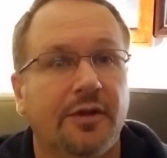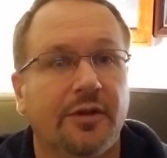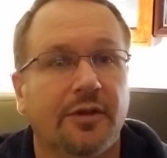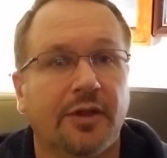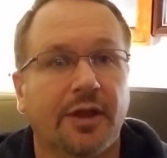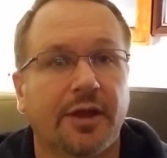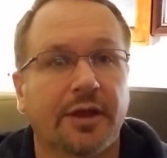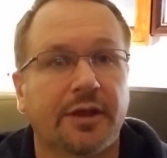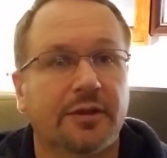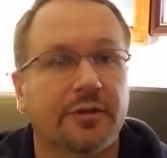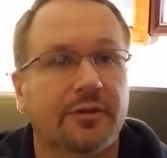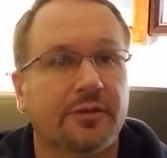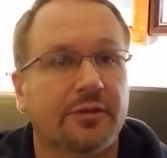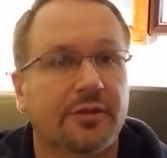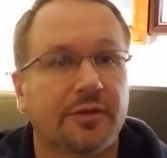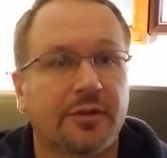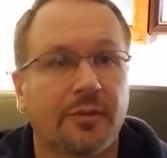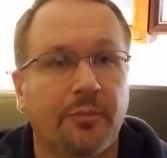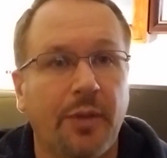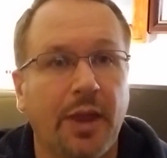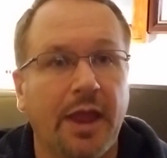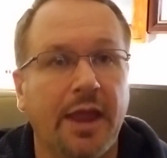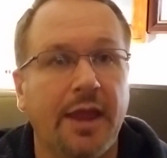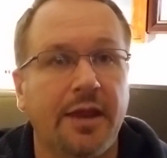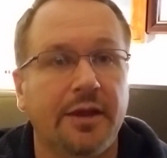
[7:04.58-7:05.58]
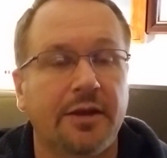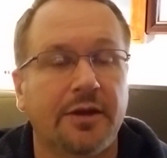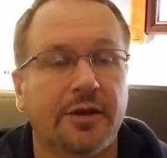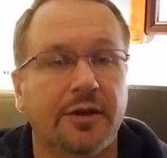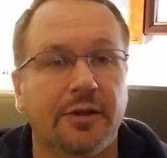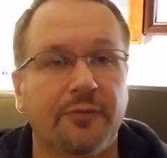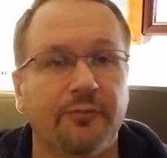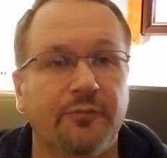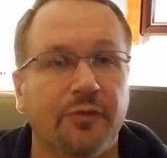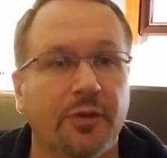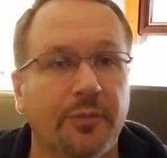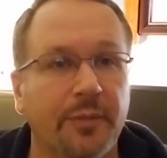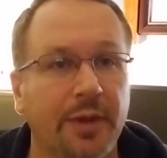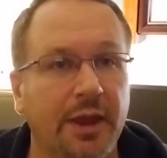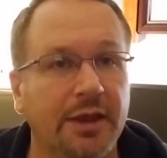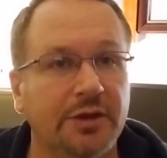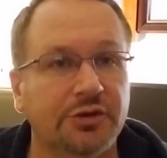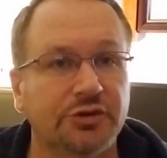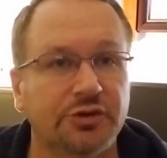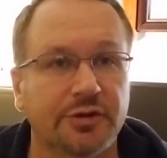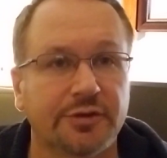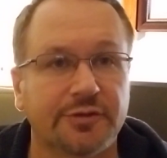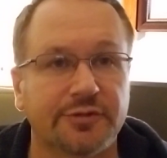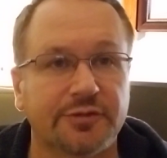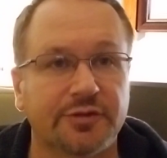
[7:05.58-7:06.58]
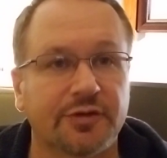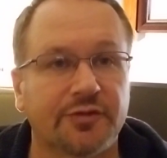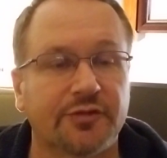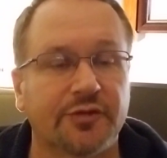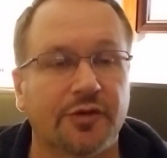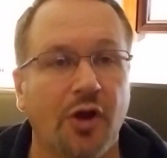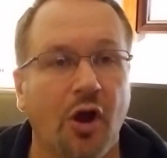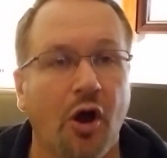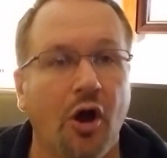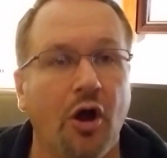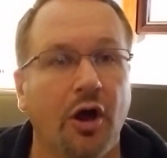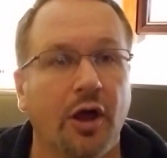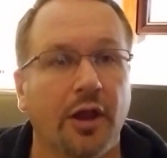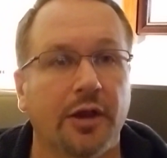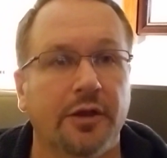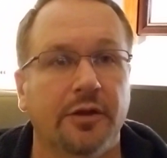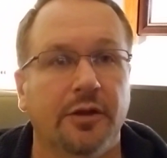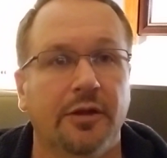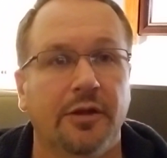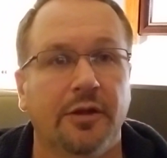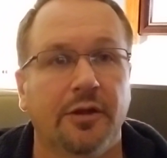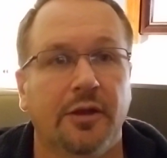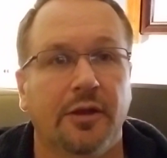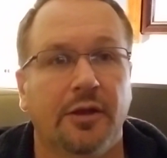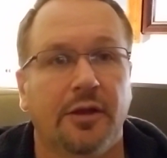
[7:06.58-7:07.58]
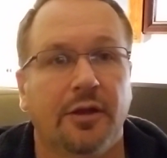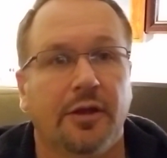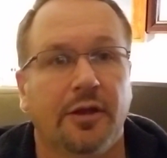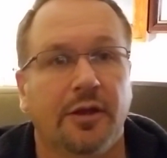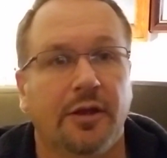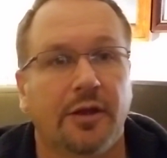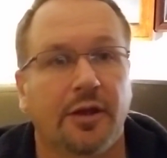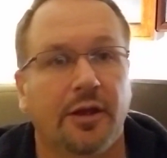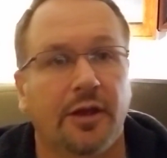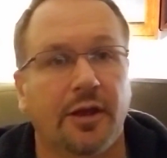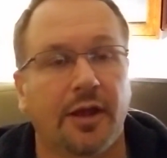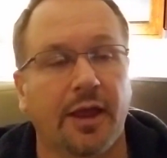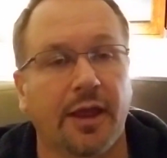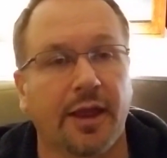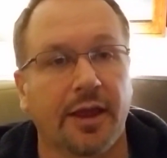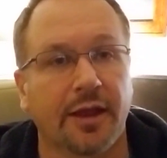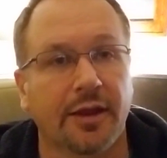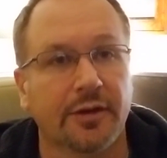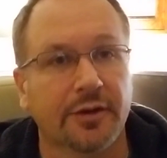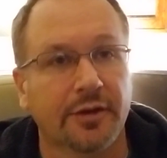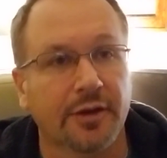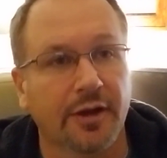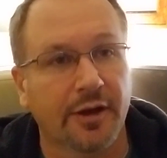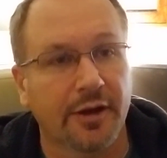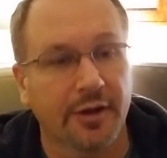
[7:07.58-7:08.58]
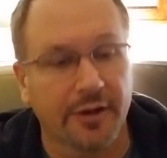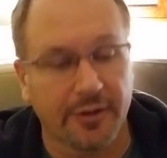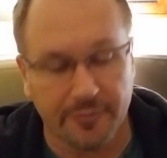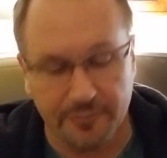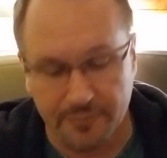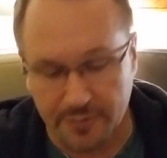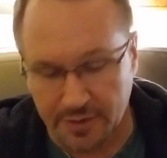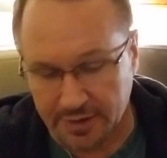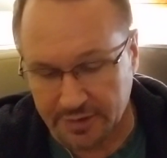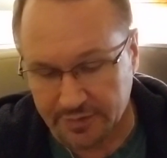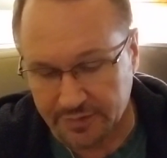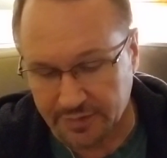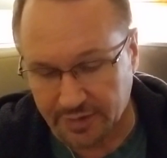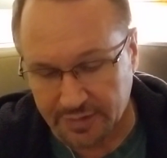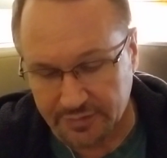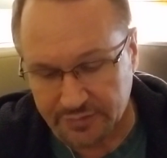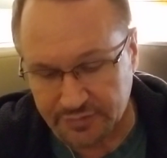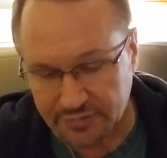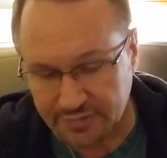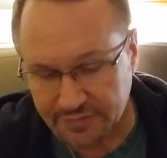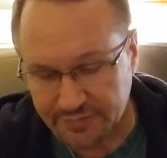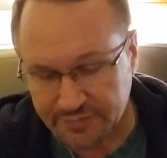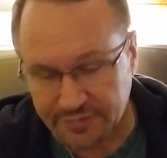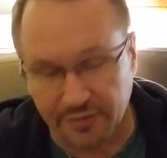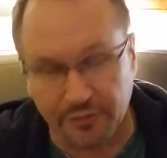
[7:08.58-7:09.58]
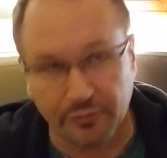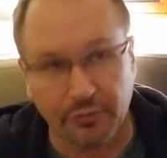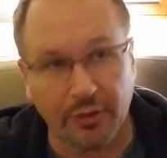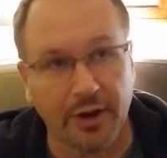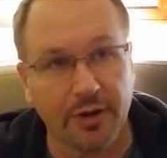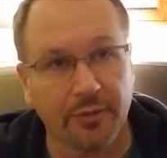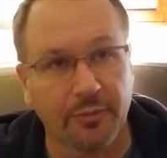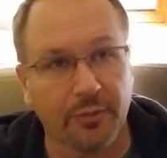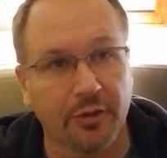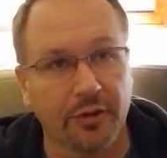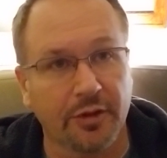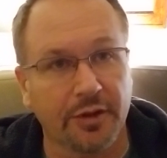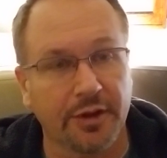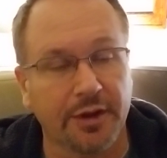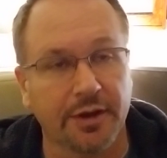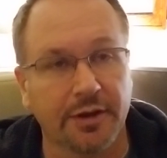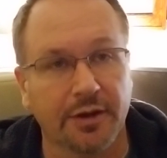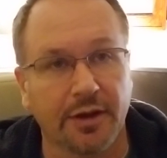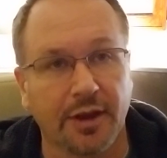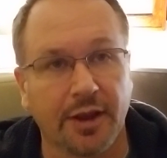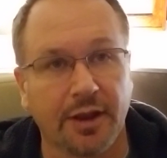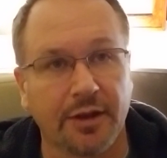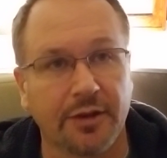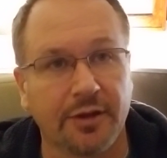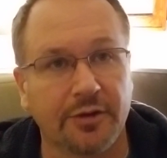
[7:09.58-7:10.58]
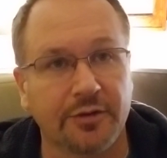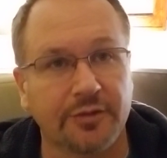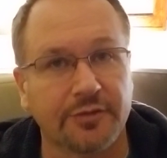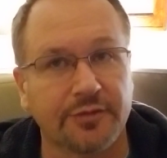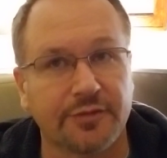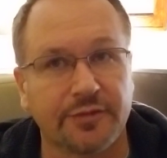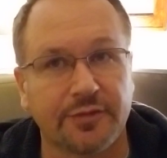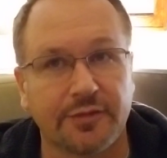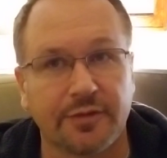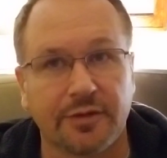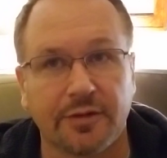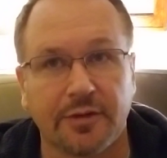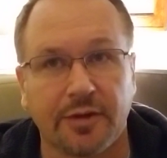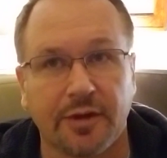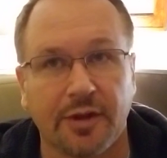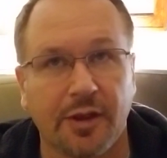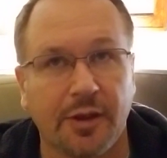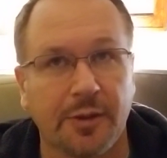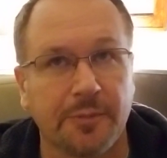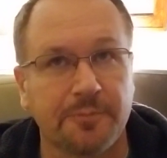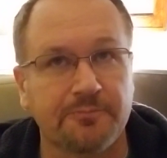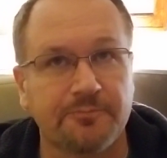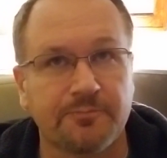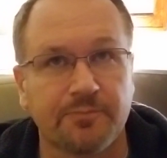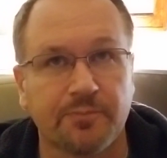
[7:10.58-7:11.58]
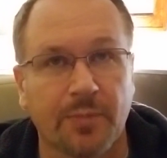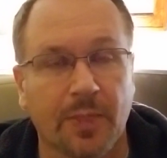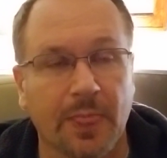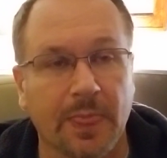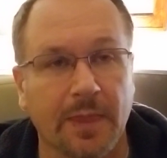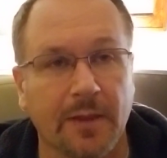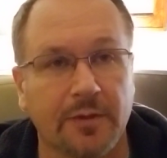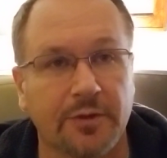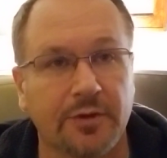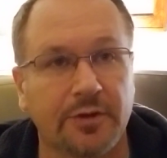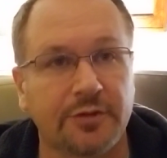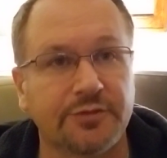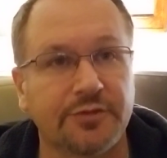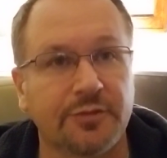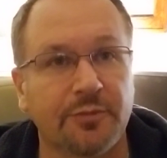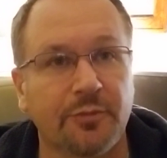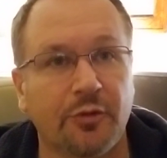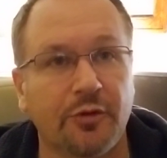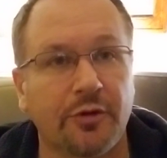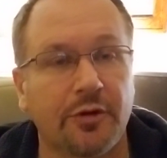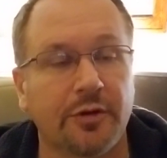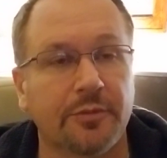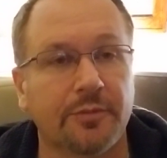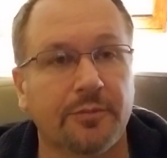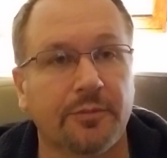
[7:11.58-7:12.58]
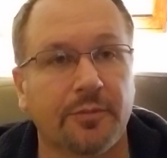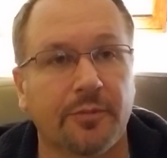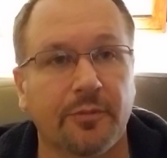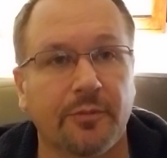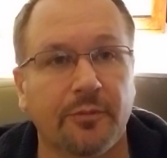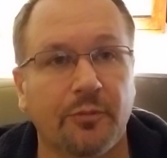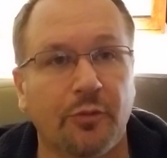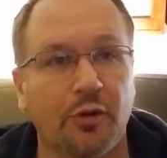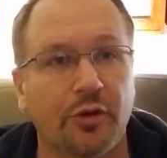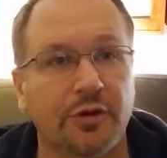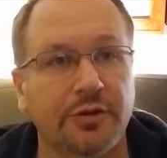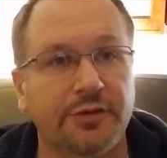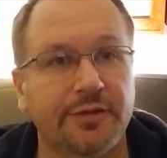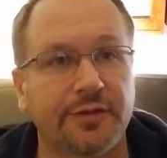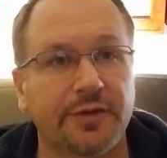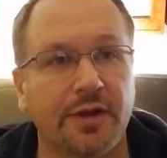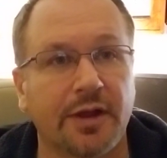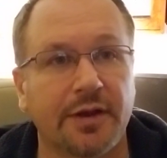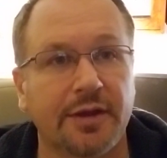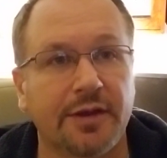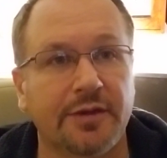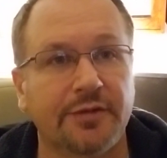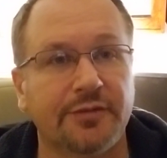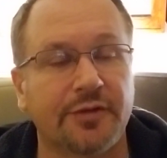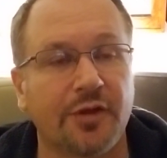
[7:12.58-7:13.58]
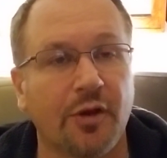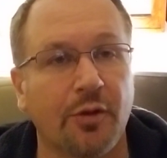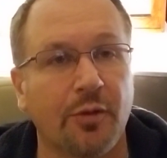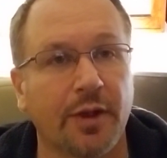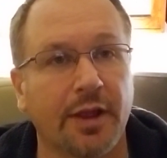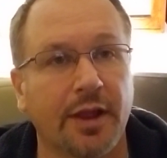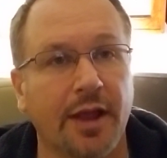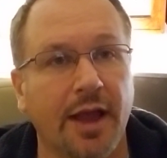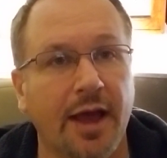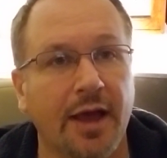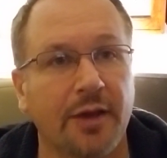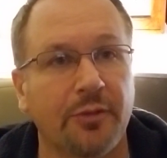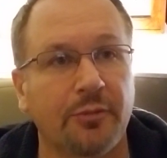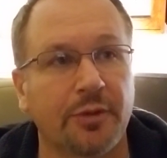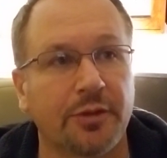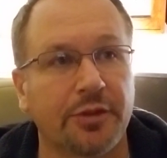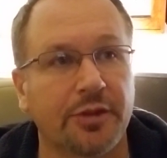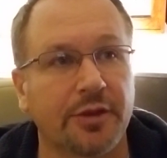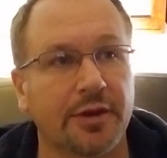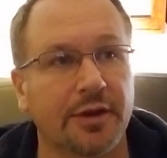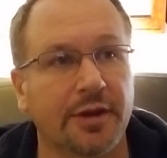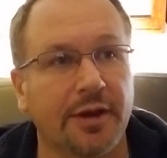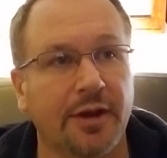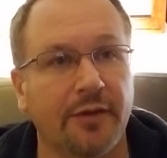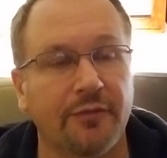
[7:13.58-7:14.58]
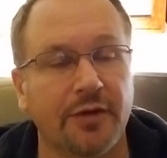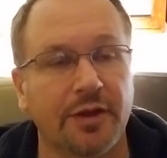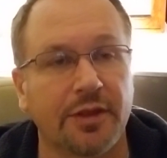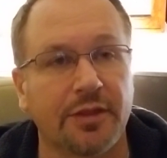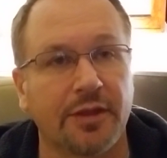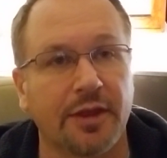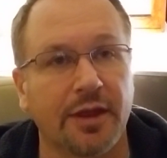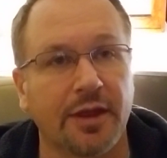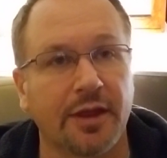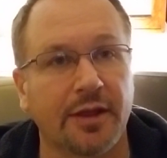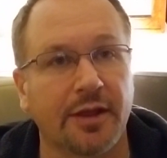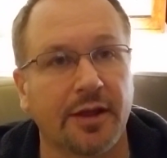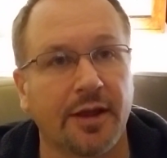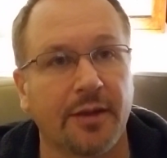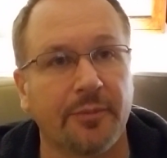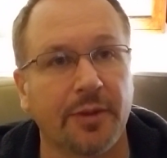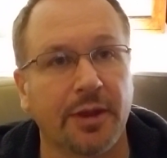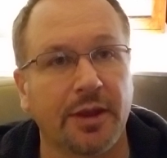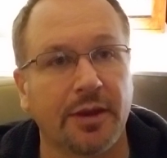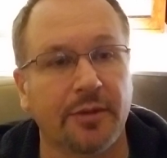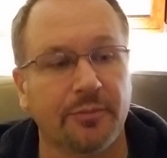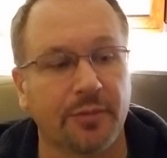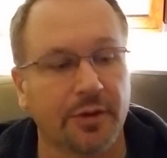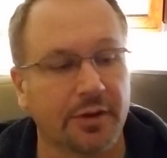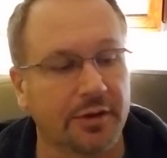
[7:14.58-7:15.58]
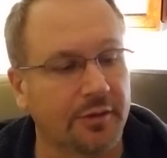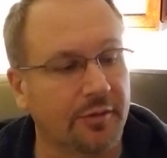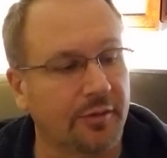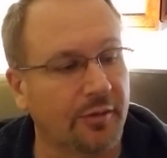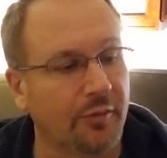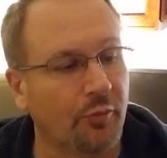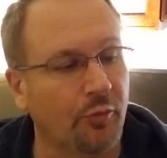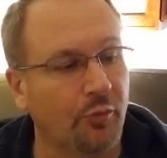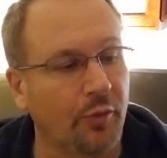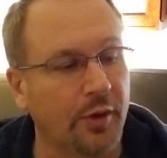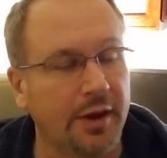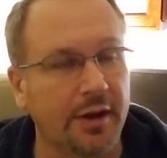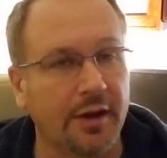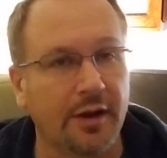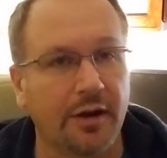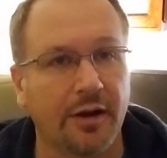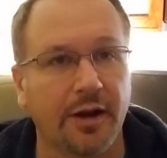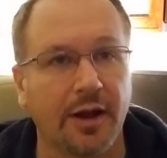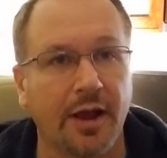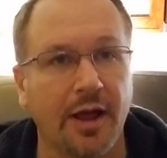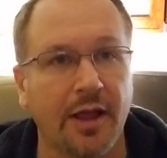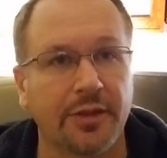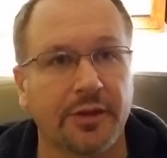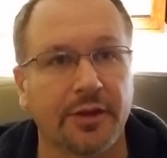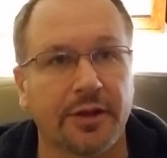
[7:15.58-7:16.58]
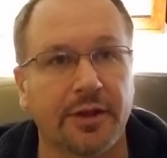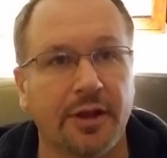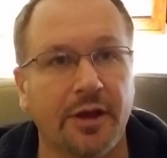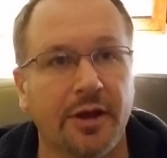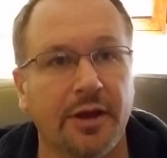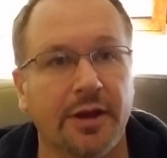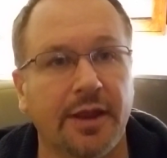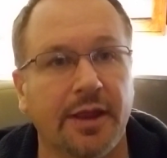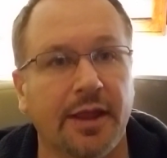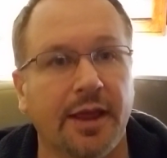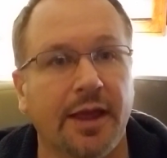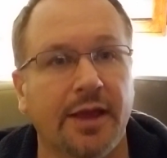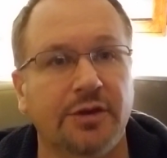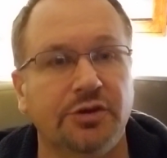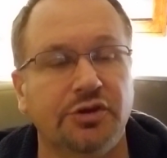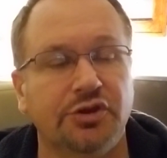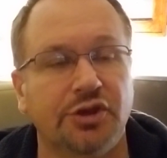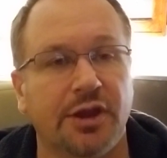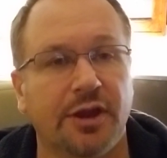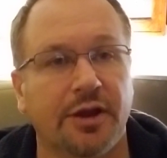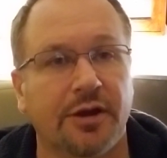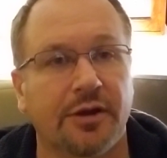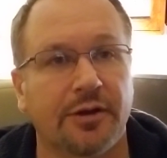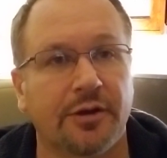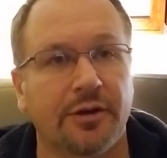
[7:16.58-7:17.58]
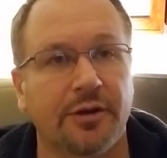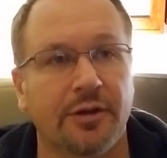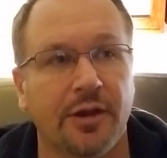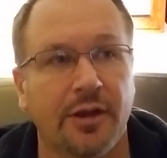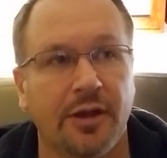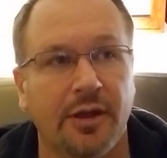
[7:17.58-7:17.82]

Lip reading: like, the pain and inflammation is just gone. And it's just incredible. And there's some more studies going on with it and everything. But we are on the cutting edge here.